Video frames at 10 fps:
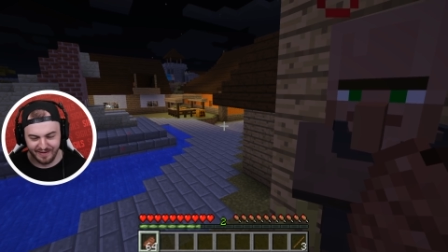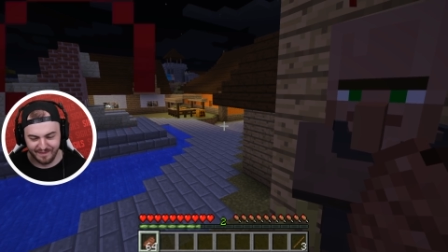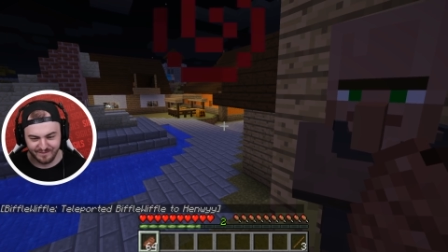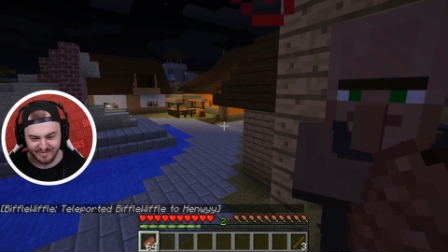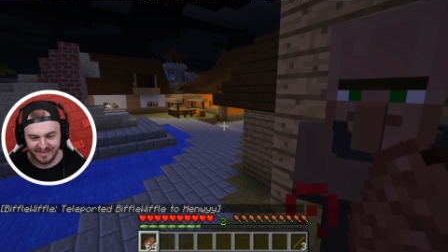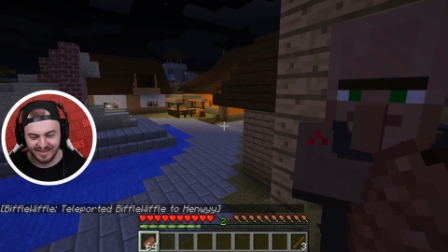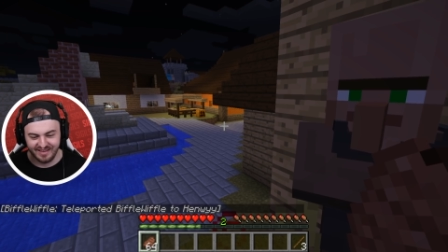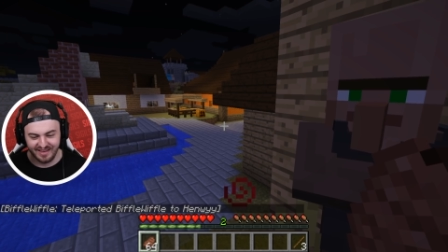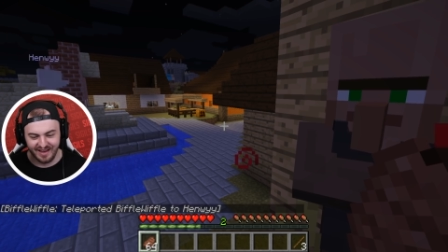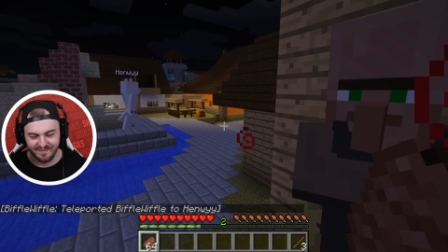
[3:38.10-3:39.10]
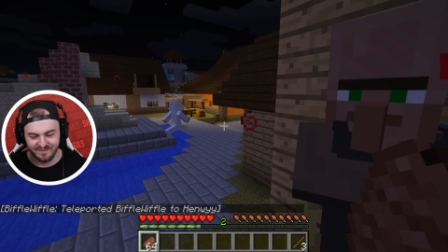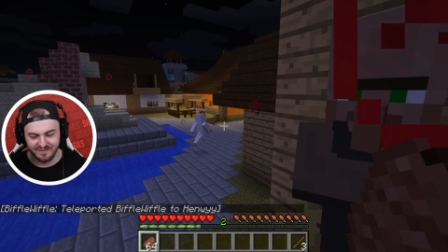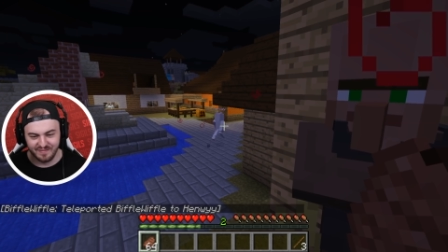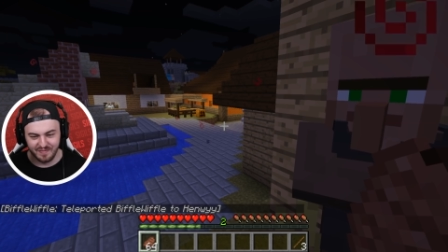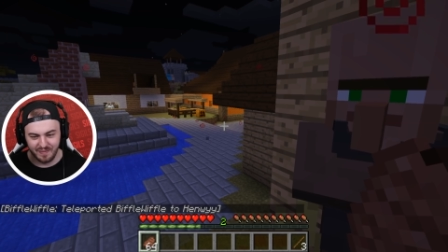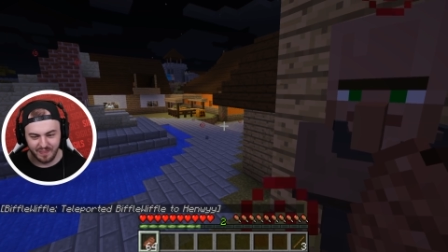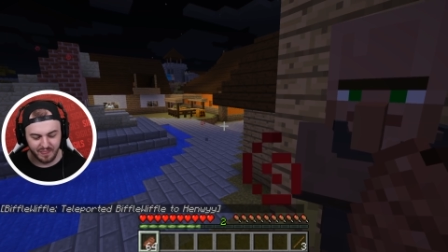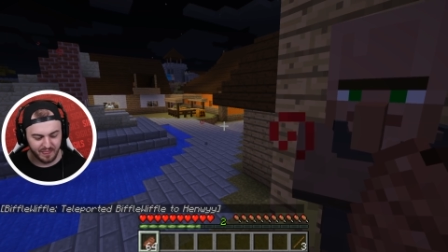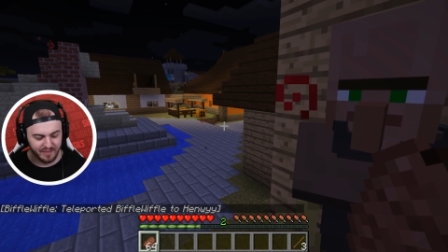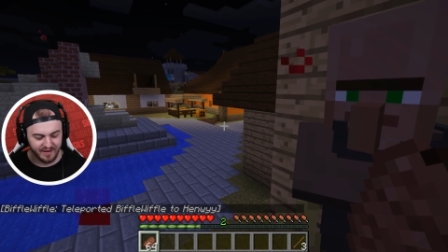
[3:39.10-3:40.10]
said. that's yeah. what you said in the intro,
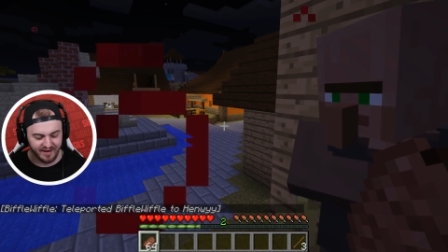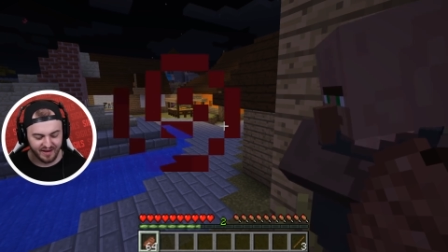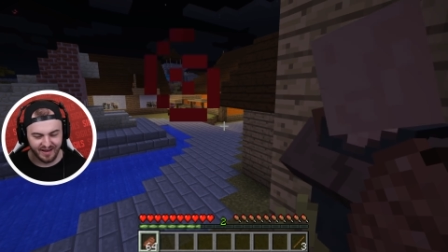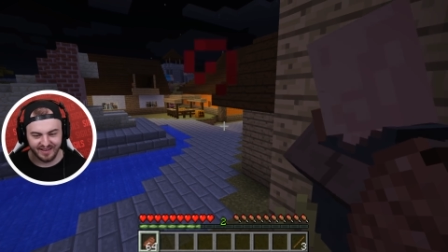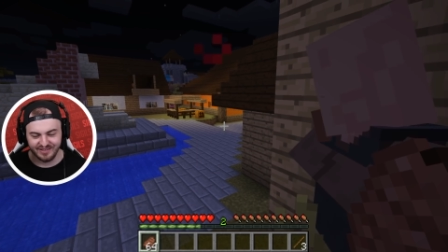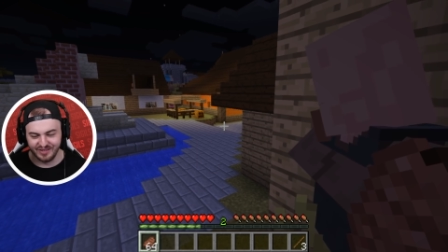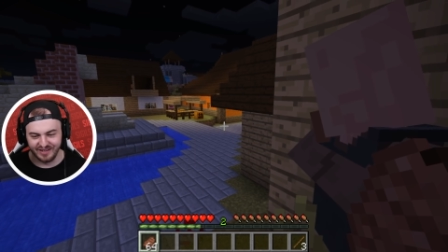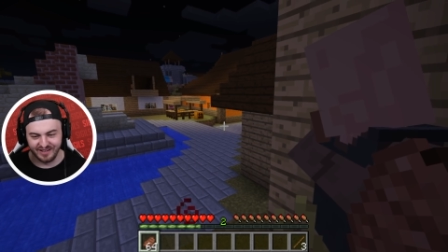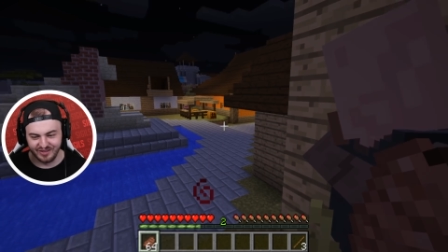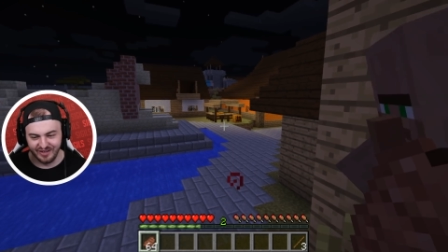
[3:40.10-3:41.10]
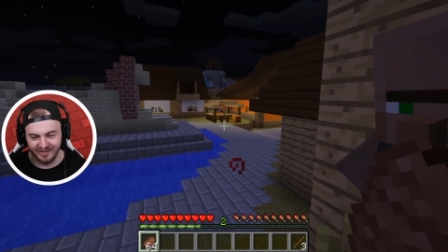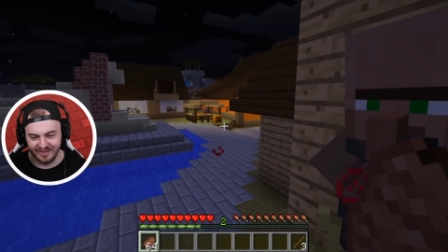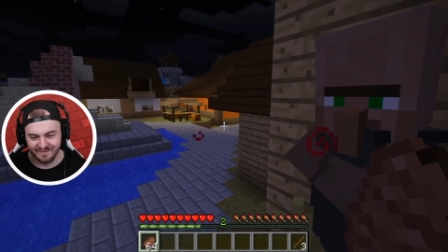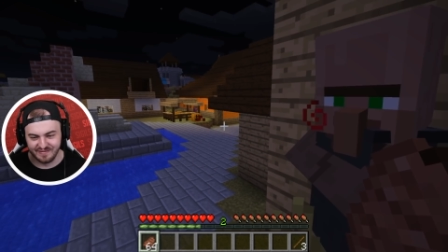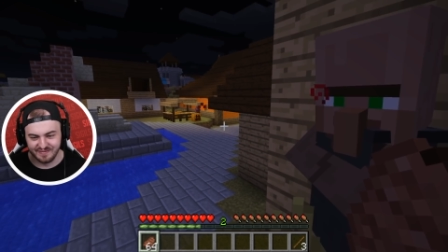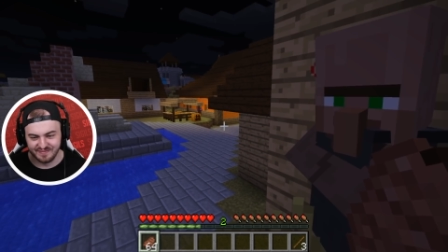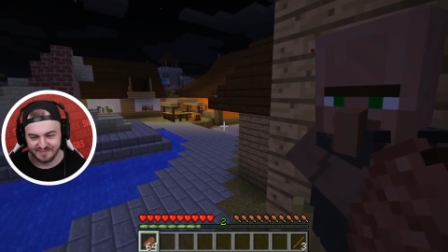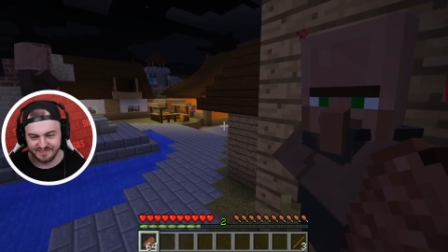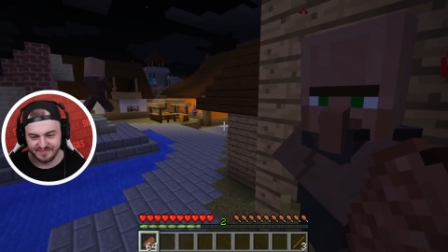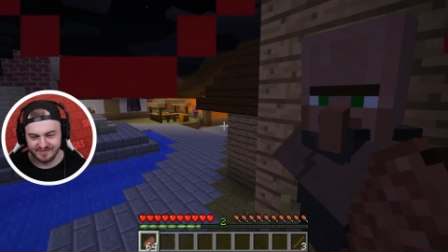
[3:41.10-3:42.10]
no? Yeah, yeah, yeah. That's, yeah, that's intros.
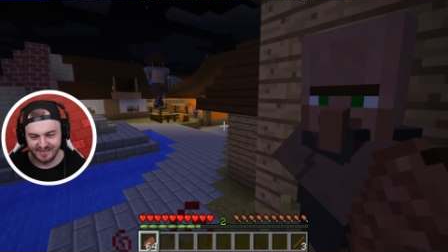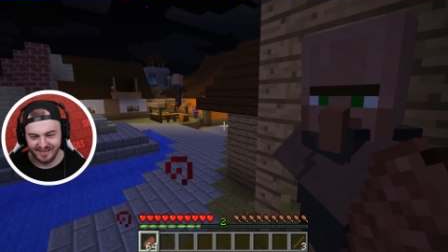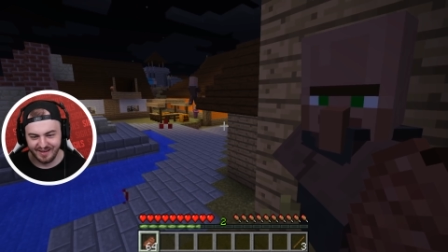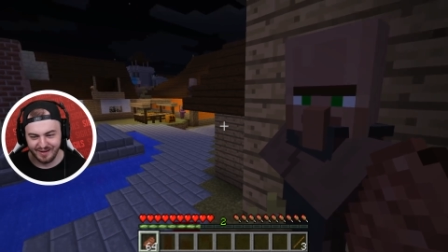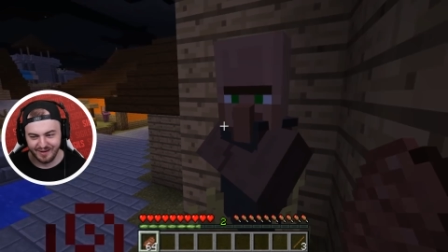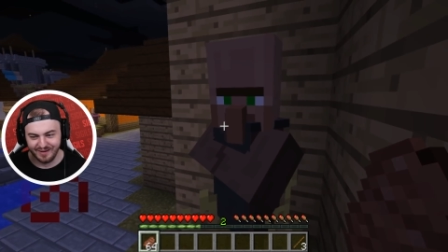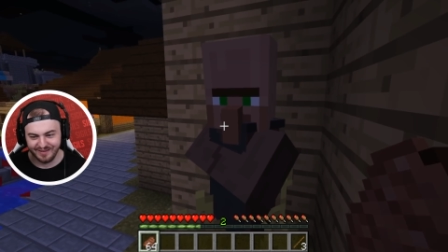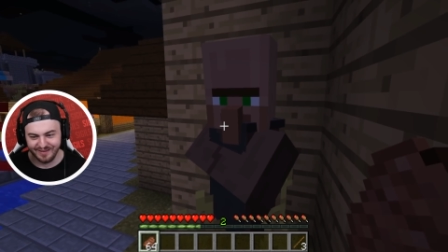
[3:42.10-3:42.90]
Intros are great.